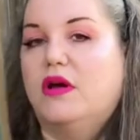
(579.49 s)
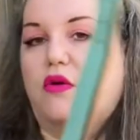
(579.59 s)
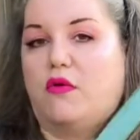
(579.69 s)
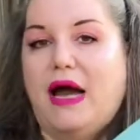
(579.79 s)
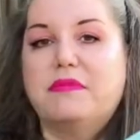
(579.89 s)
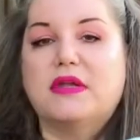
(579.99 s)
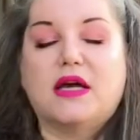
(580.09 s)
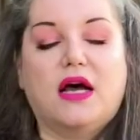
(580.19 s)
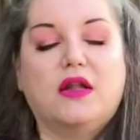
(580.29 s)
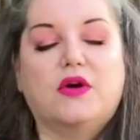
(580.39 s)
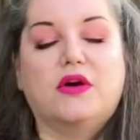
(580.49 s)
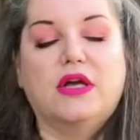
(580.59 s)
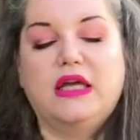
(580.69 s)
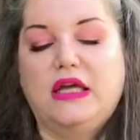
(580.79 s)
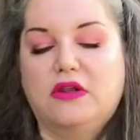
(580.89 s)
grab the collar
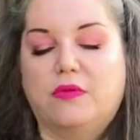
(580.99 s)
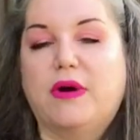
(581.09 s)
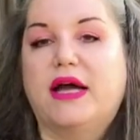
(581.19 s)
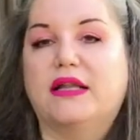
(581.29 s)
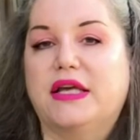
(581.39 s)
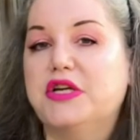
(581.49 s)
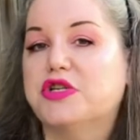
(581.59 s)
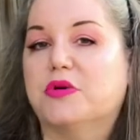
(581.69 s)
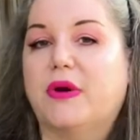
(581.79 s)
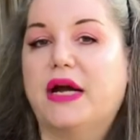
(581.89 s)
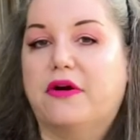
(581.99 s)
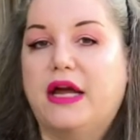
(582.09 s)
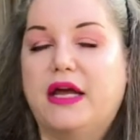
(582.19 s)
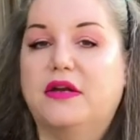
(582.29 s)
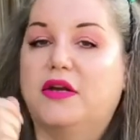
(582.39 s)
either by a leash or by your
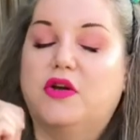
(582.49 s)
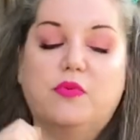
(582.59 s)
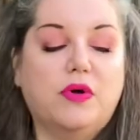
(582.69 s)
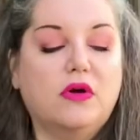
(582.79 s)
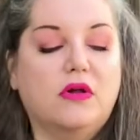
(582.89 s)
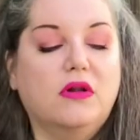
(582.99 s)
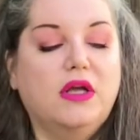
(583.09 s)
hand and you pull,